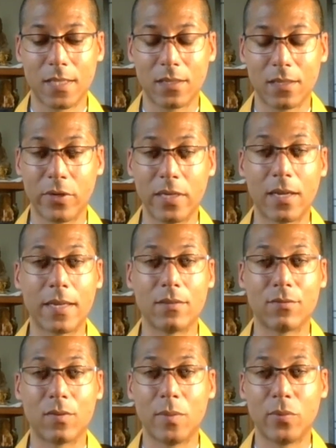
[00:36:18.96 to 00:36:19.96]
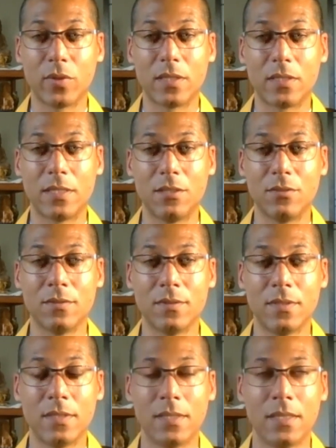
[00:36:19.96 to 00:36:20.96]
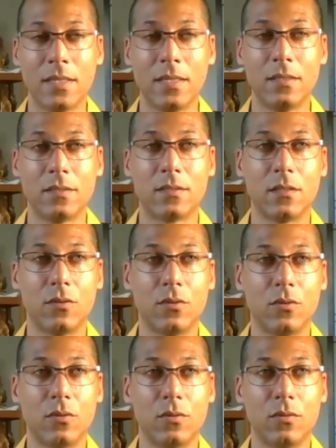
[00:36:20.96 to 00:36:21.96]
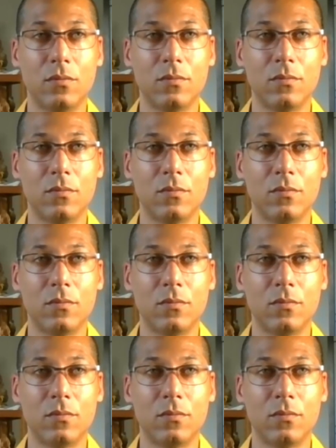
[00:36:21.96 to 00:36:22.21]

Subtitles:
green light for people to continue. So